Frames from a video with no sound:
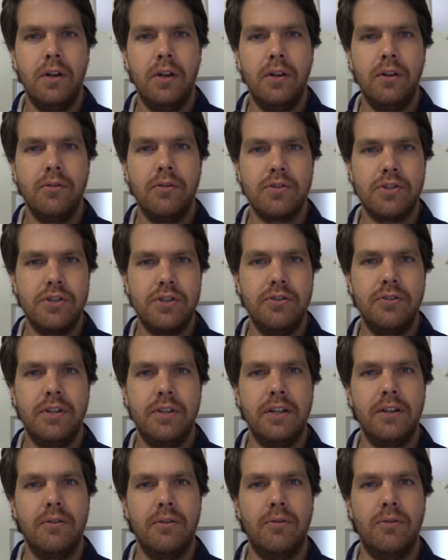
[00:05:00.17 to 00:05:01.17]
your
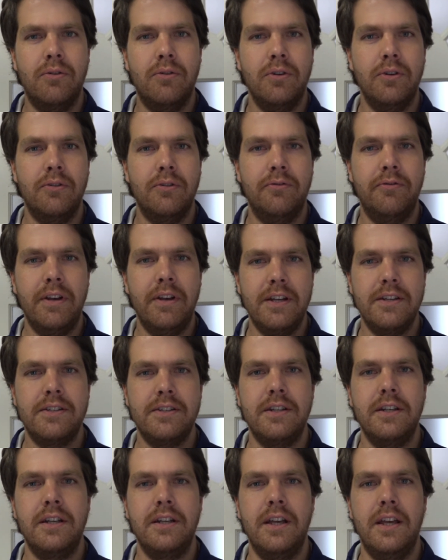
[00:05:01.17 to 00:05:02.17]
shooting or your
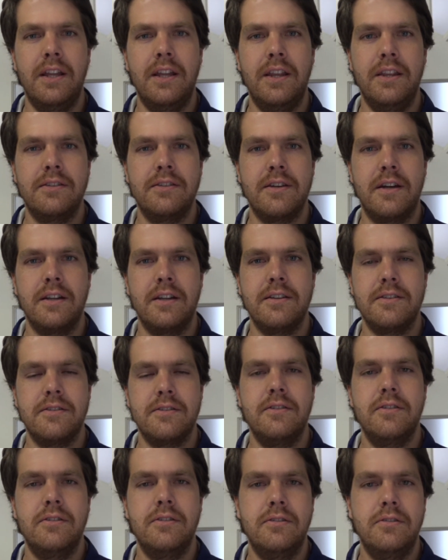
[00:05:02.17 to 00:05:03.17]
finishing inside the
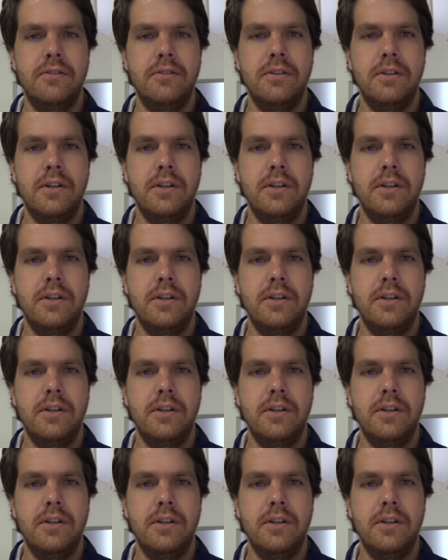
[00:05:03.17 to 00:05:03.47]
circle.